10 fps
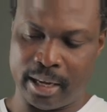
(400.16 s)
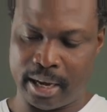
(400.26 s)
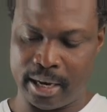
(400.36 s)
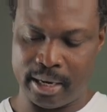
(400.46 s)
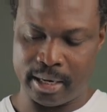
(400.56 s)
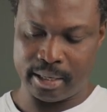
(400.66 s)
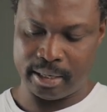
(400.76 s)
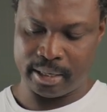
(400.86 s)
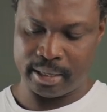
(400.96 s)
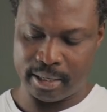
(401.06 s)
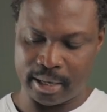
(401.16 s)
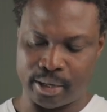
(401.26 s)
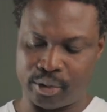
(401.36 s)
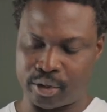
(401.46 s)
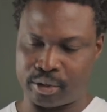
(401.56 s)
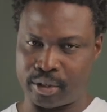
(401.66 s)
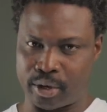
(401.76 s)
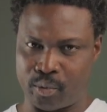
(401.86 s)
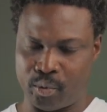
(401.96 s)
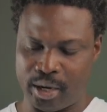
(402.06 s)
and it's just
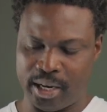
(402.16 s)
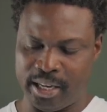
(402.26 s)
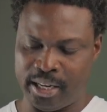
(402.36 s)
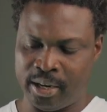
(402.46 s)
a really,